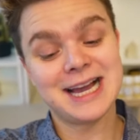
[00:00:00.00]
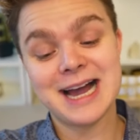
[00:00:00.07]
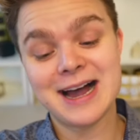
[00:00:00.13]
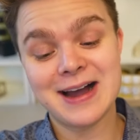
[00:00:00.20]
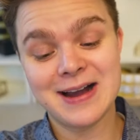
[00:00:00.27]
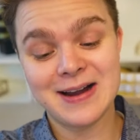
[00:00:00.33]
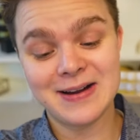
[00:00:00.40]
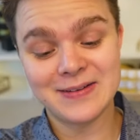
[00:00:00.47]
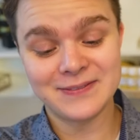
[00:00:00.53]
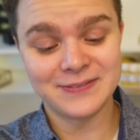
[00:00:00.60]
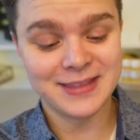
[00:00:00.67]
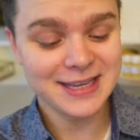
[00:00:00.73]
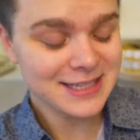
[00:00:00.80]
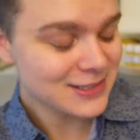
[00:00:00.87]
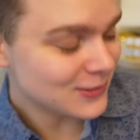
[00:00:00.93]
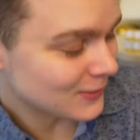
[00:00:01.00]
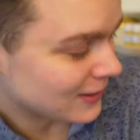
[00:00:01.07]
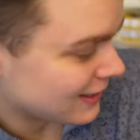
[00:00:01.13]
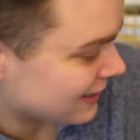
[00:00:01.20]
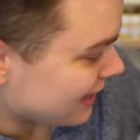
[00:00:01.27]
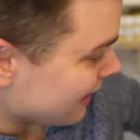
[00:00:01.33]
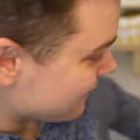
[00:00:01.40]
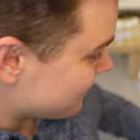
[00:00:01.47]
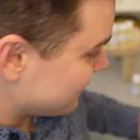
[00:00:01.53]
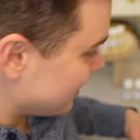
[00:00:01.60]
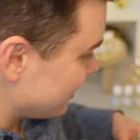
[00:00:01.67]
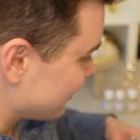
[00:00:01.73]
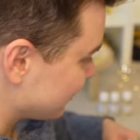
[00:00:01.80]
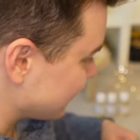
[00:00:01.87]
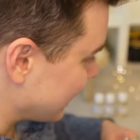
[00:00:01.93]
Um, this one, I
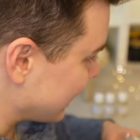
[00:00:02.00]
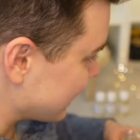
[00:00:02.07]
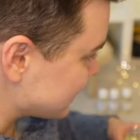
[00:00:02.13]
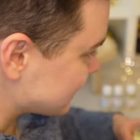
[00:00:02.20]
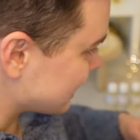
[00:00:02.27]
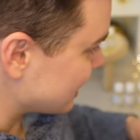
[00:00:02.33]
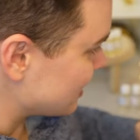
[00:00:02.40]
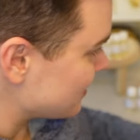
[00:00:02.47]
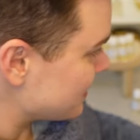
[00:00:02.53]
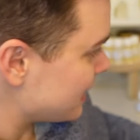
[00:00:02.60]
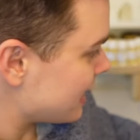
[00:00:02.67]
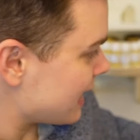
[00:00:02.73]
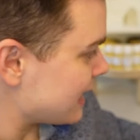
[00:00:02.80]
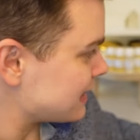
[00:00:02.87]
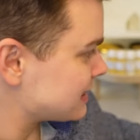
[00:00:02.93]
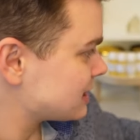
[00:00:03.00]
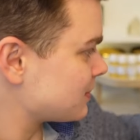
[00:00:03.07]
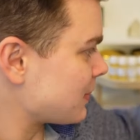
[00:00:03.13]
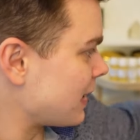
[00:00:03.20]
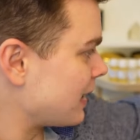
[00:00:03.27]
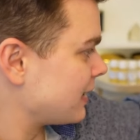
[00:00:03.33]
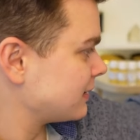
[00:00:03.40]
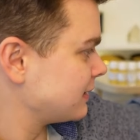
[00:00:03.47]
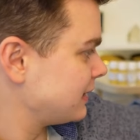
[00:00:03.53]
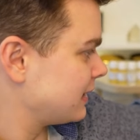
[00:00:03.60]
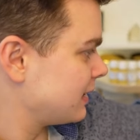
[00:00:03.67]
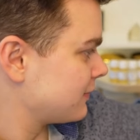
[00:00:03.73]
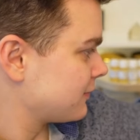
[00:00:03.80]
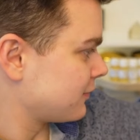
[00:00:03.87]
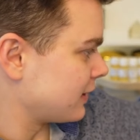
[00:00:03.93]
feel like it's gonna be a
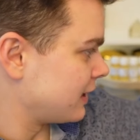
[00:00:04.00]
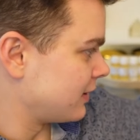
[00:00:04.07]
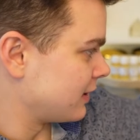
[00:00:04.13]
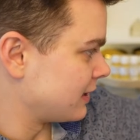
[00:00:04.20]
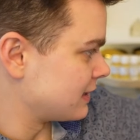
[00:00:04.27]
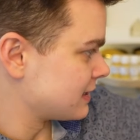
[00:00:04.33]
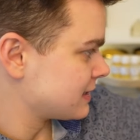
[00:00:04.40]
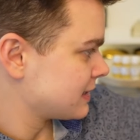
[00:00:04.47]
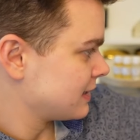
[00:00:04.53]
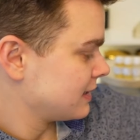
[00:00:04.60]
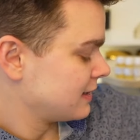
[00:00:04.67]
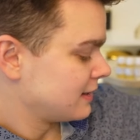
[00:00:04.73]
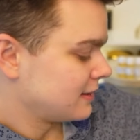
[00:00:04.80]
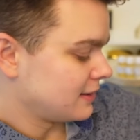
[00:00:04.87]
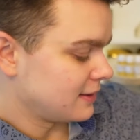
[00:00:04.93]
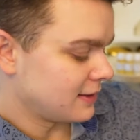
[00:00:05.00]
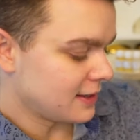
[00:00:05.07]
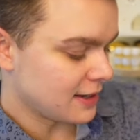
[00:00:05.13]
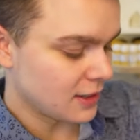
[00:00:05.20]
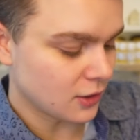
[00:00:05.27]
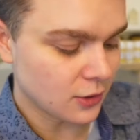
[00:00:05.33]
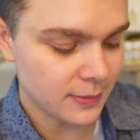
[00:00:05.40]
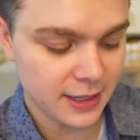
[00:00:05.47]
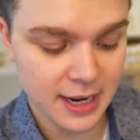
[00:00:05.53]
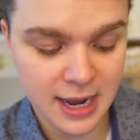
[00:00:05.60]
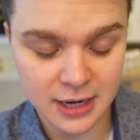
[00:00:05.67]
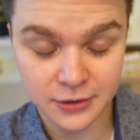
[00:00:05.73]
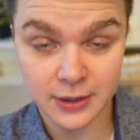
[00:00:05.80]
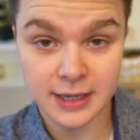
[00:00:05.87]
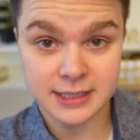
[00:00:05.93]
spa-leaning fragrance that, oh my
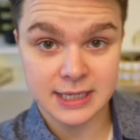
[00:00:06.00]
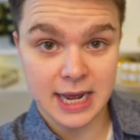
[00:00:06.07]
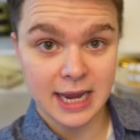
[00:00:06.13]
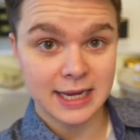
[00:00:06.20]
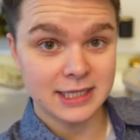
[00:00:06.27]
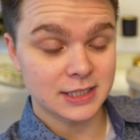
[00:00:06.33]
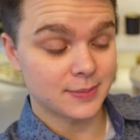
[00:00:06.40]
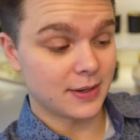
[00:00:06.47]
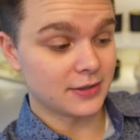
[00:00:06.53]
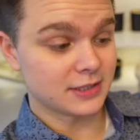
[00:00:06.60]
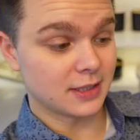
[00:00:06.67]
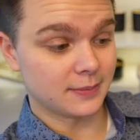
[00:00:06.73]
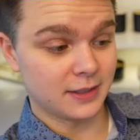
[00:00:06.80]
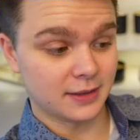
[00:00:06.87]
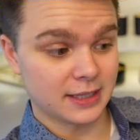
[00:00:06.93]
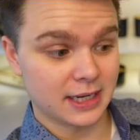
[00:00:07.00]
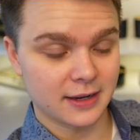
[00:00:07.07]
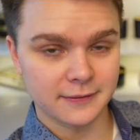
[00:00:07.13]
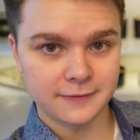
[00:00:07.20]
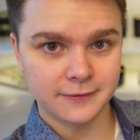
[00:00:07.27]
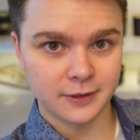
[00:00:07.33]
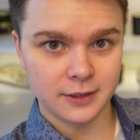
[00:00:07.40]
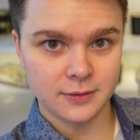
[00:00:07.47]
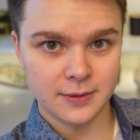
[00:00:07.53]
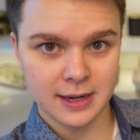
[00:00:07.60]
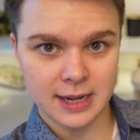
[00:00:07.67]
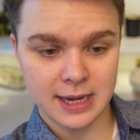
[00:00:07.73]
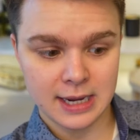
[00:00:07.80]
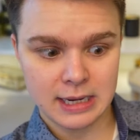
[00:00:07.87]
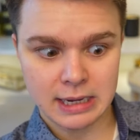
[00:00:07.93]
God, you guys, and I can smell something like a foot
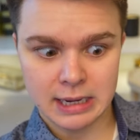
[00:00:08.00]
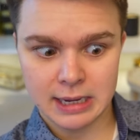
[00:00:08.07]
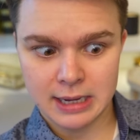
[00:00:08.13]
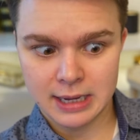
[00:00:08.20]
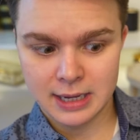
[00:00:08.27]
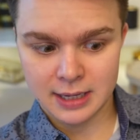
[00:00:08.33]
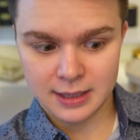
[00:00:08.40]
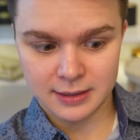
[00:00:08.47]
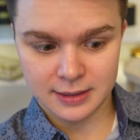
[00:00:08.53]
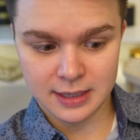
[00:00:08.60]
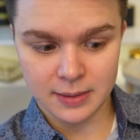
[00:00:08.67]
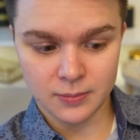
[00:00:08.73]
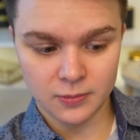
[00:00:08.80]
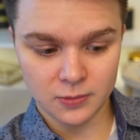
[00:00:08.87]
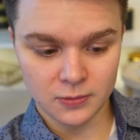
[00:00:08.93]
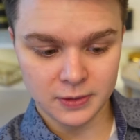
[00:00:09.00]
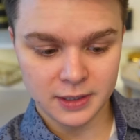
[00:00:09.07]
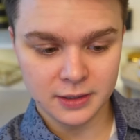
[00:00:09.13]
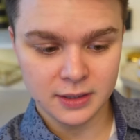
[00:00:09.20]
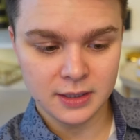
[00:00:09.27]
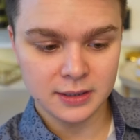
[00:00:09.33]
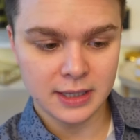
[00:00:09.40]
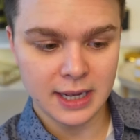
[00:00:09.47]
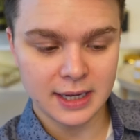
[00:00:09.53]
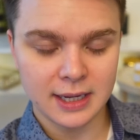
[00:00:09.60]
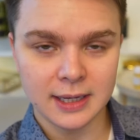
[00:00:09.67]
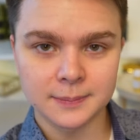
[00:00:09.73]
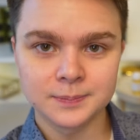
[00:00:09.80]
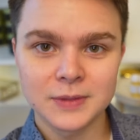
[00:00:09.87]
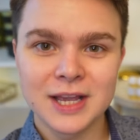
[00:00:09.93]
away that I'm really
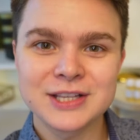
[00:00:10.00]
liking.